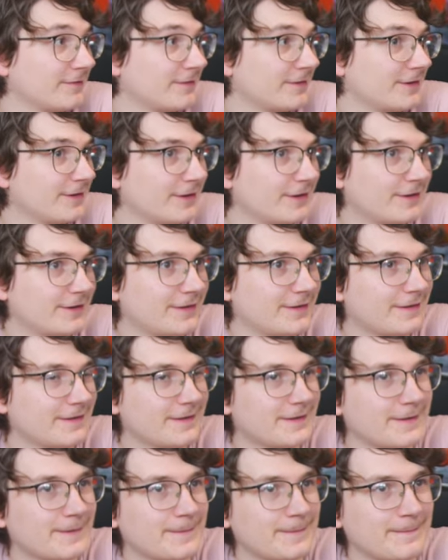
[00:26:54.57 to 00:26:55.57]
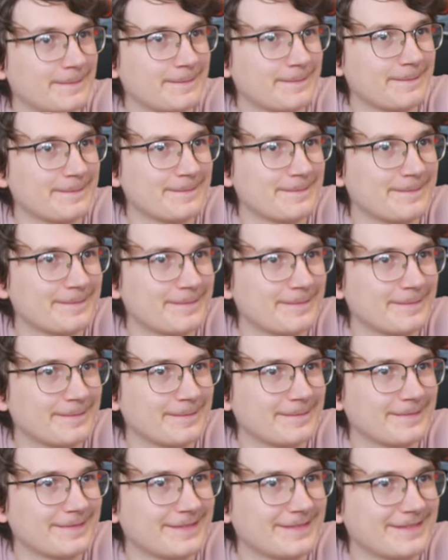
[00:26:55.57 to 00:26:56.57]

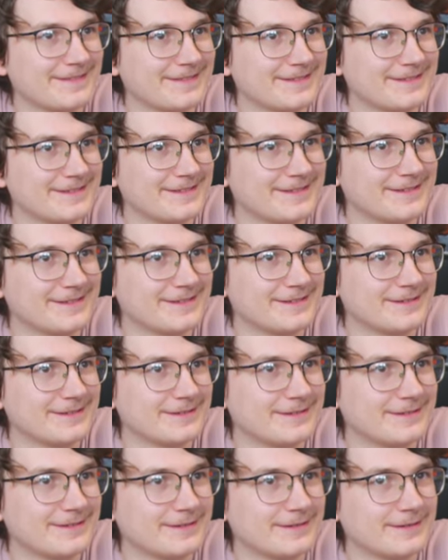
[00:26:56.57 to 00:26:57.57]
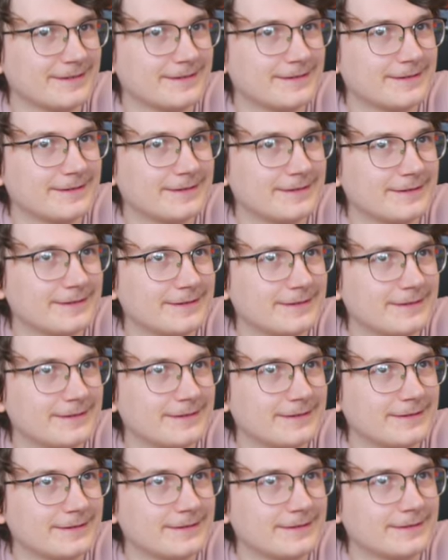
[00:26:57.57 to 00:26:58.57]

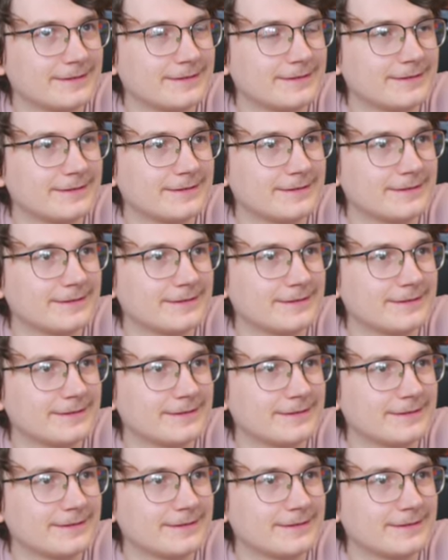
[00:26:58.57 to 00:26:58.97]
(not speaking)